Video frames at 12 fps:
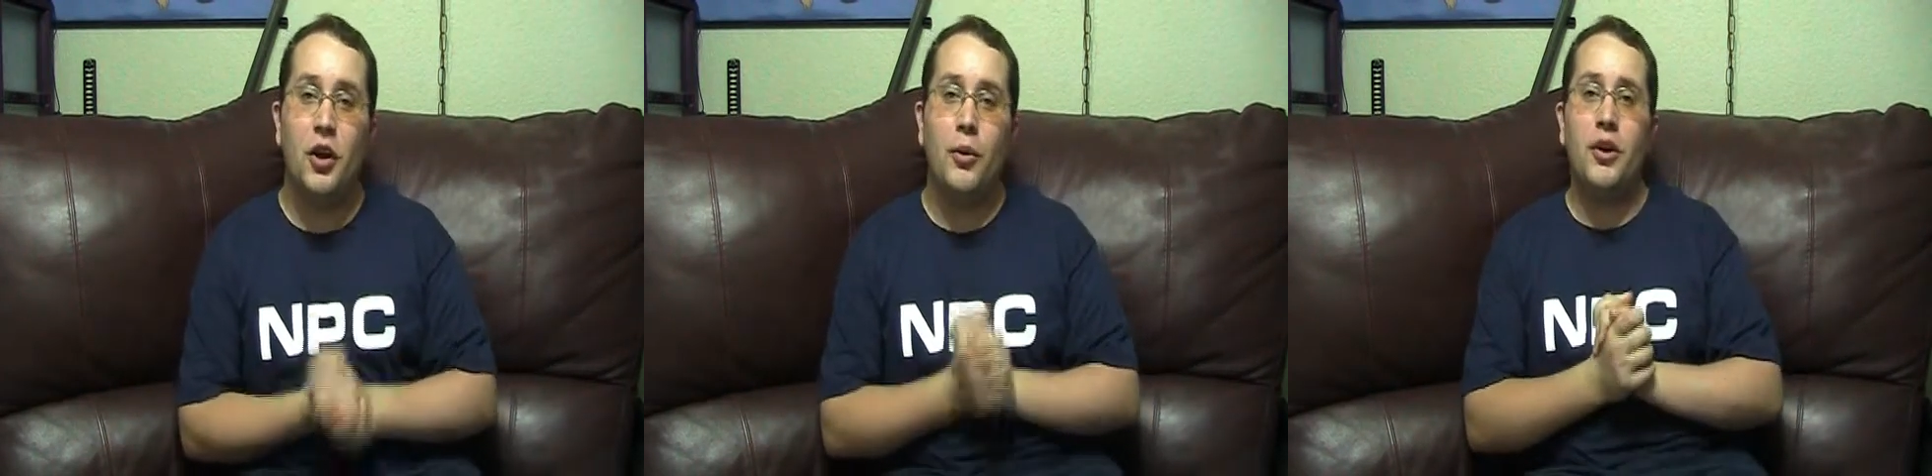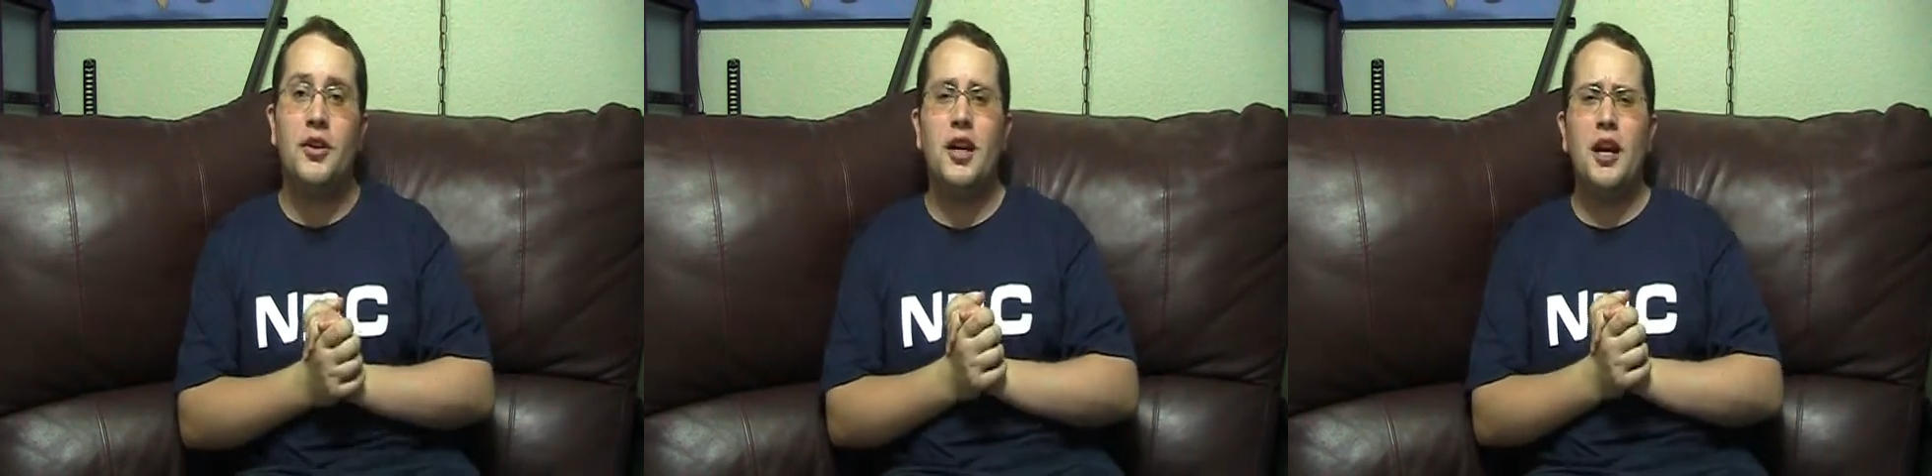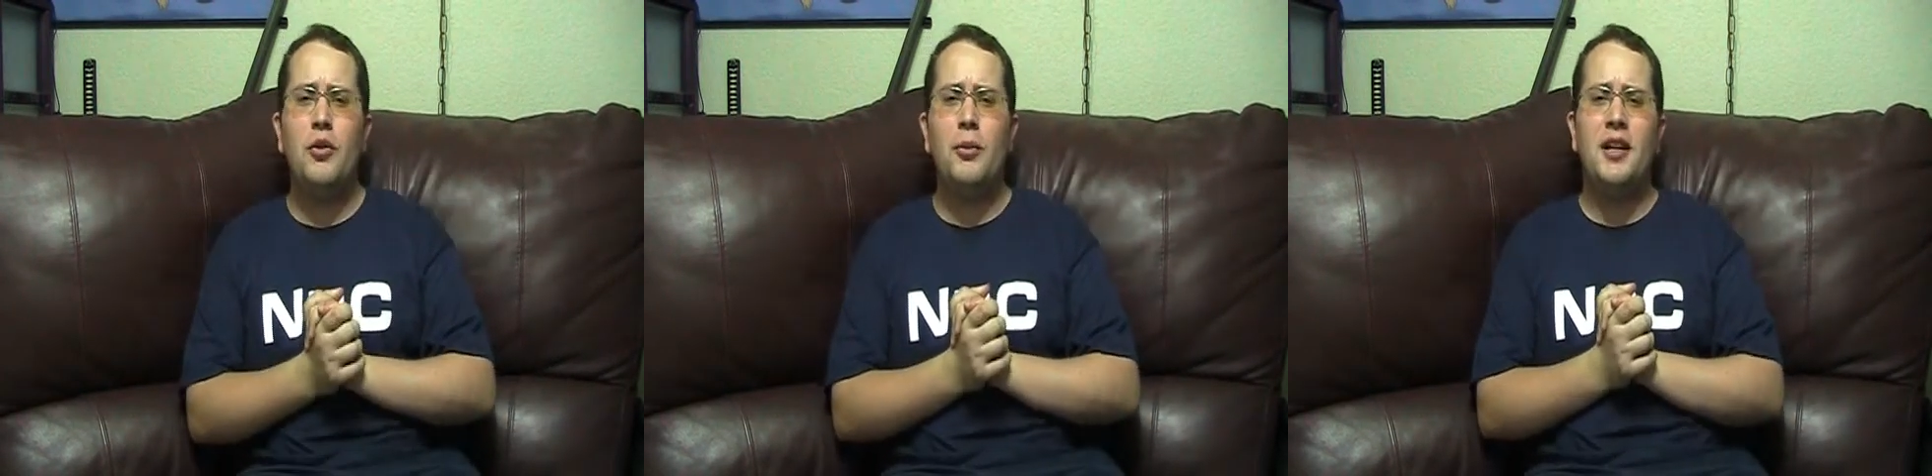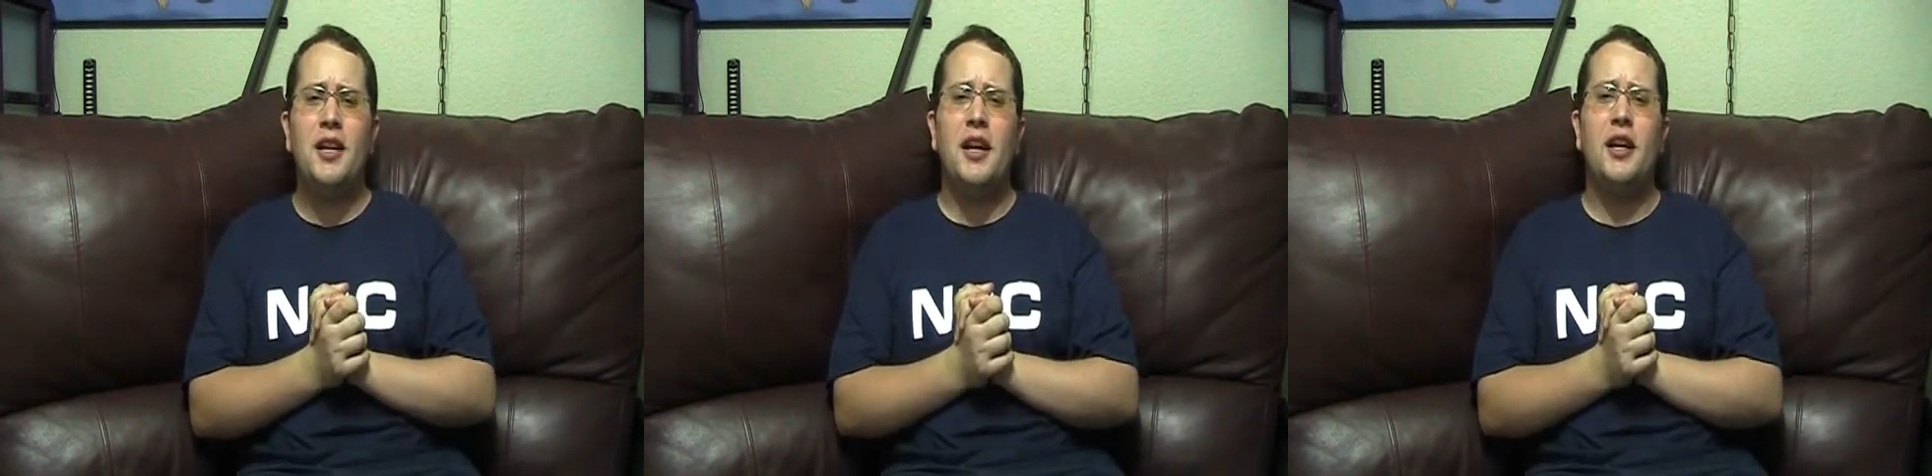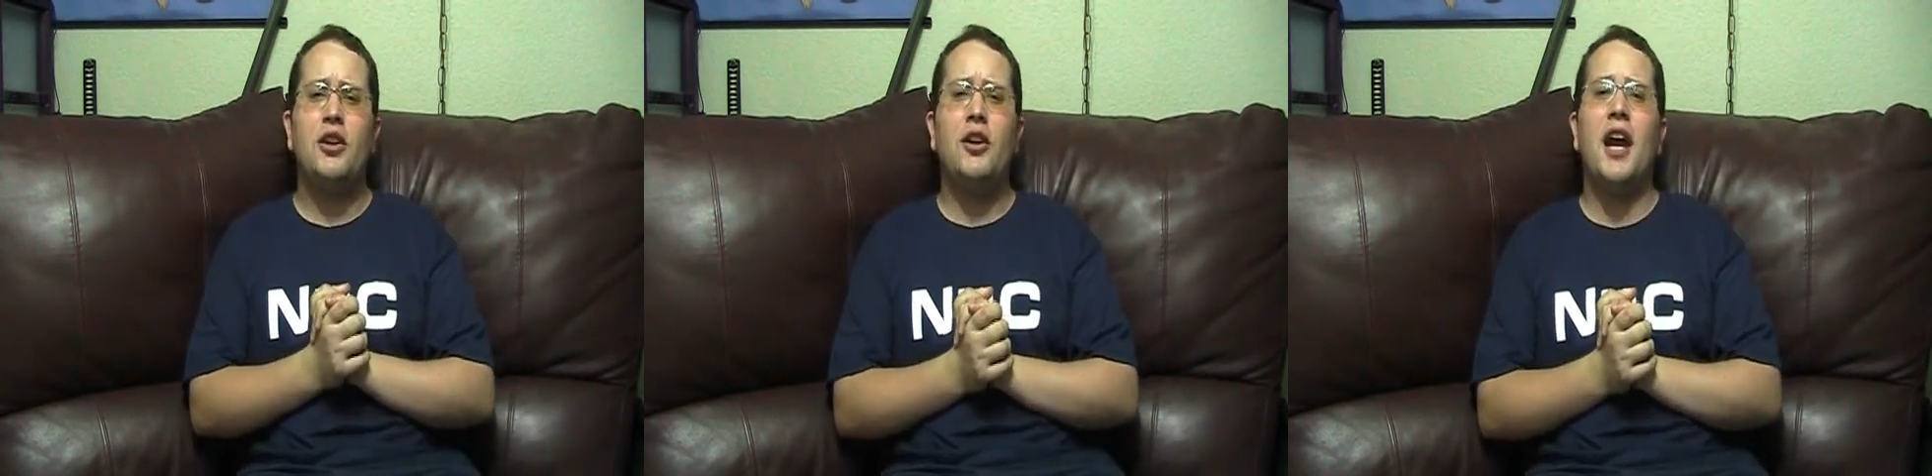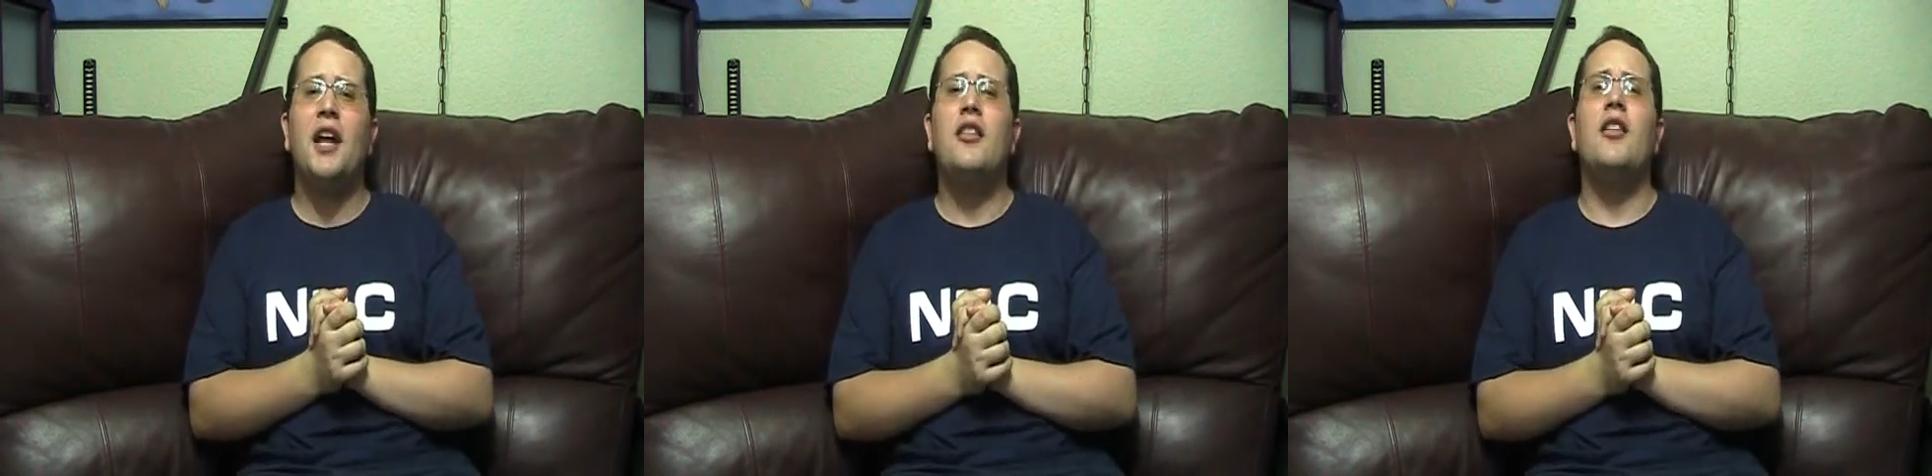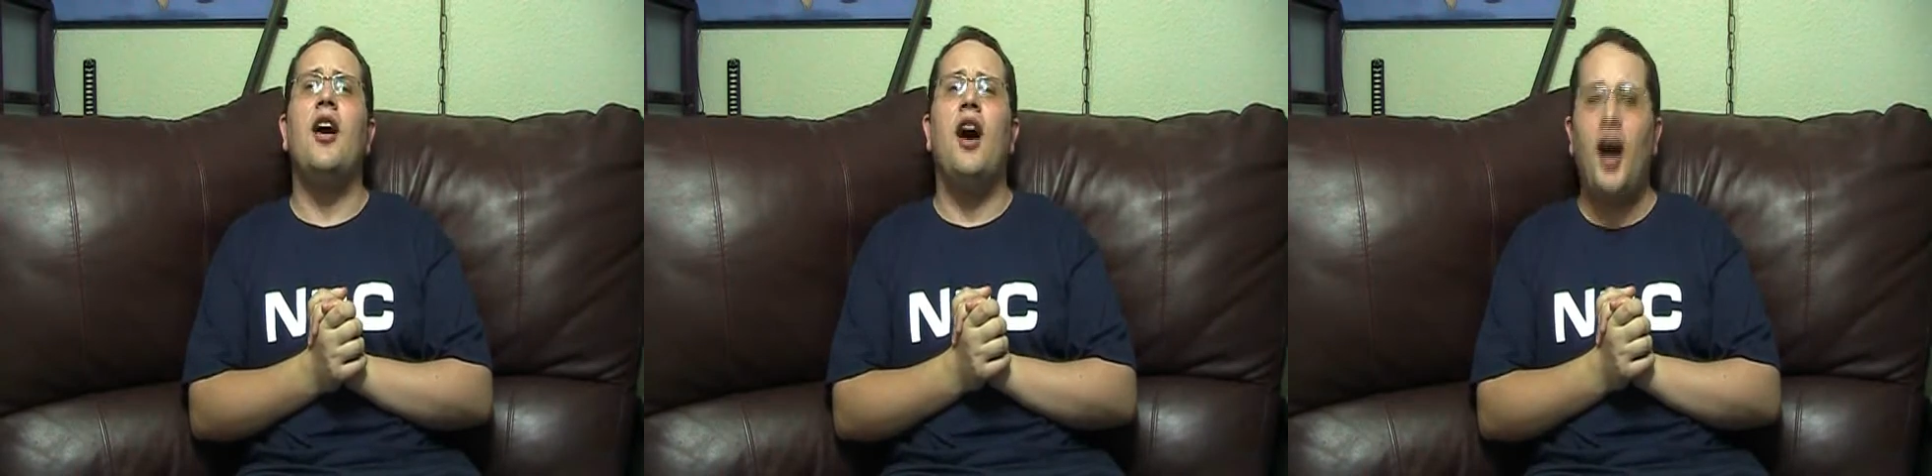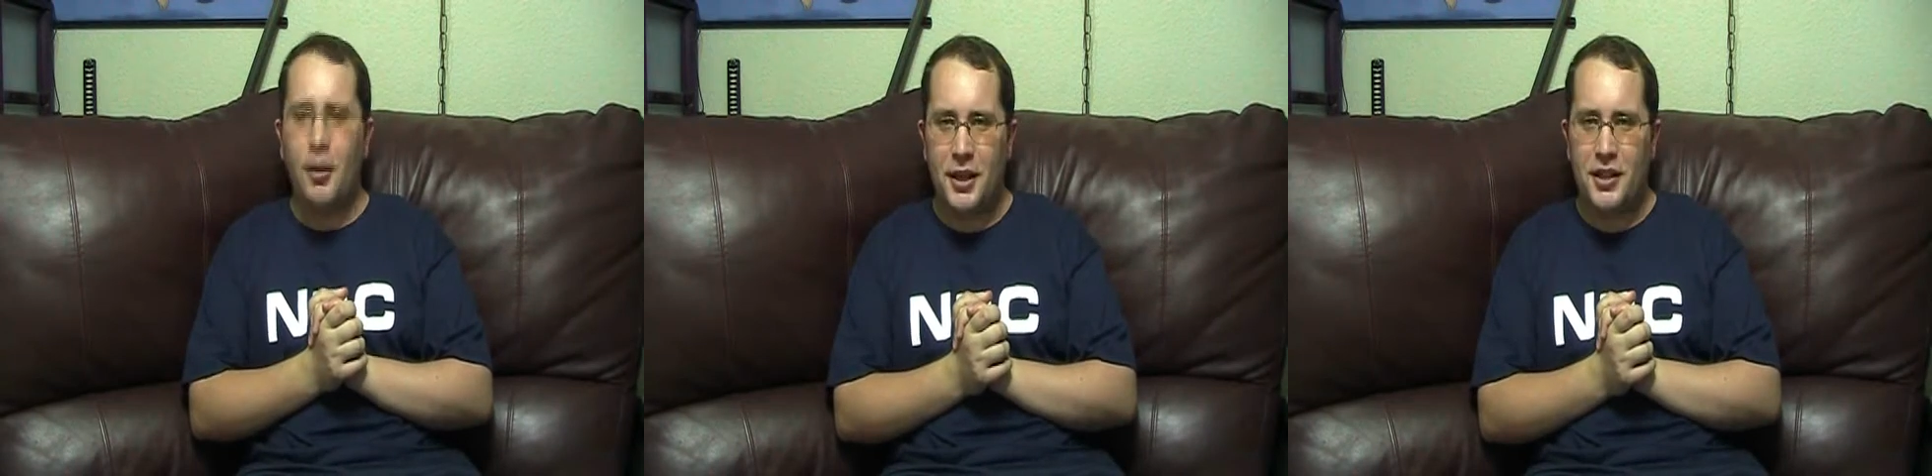where today we'll be taking a look at
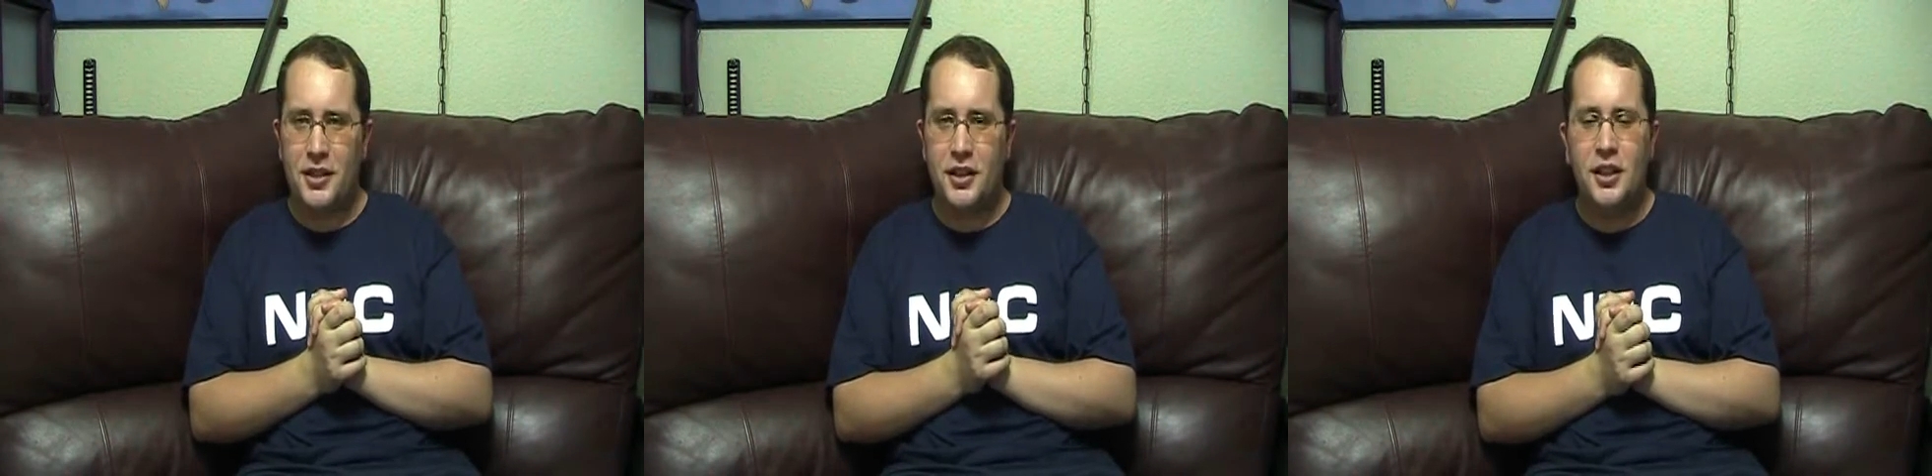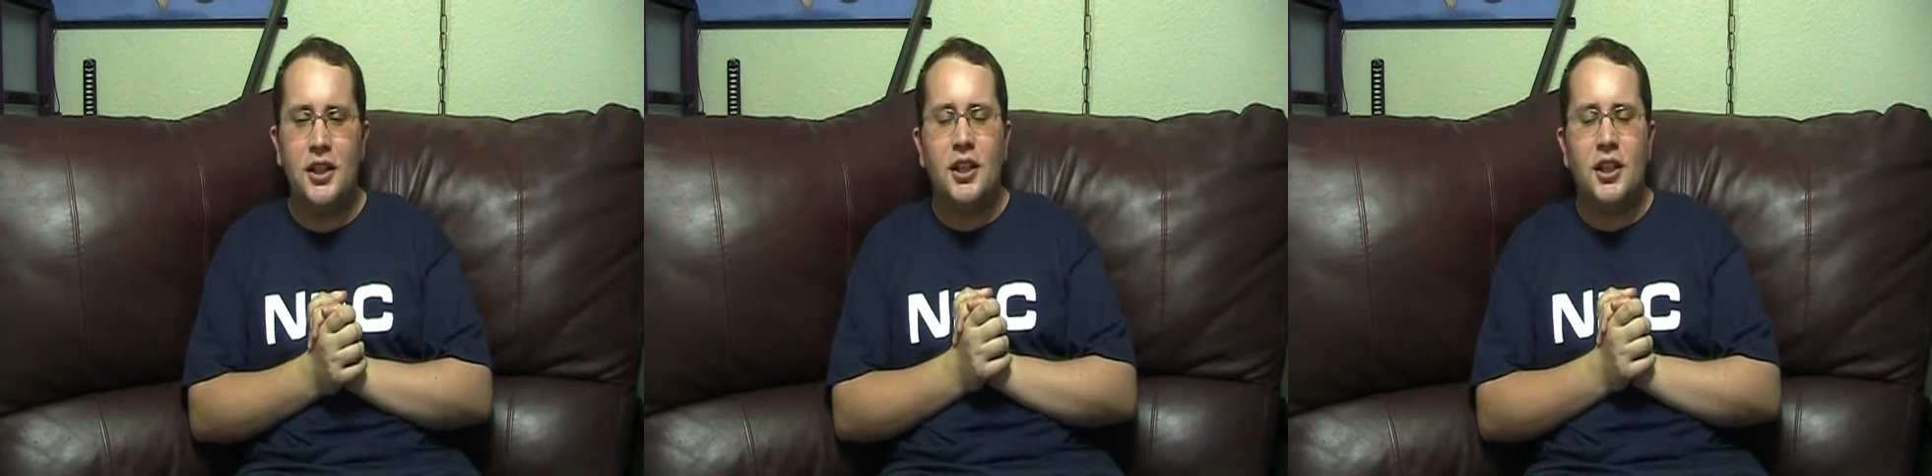The Hobbit.